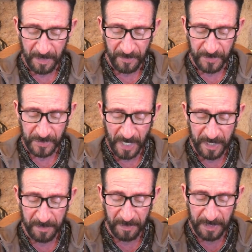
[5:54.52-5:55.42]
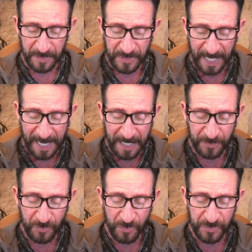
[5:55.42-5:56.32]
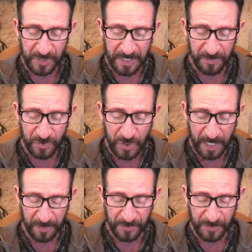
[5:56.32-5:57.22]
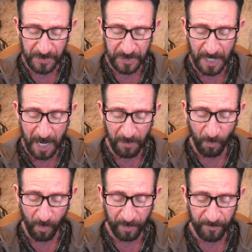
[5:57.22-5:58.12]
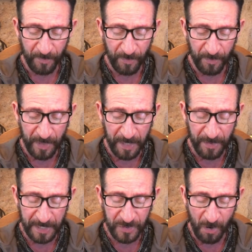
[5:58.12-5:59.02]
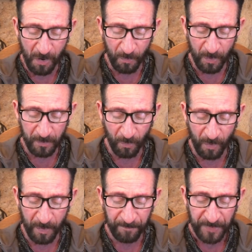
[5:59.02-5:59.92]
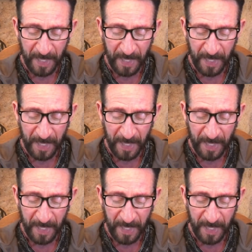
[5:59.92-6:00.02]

The site is answersingenesis.org. That's all one word,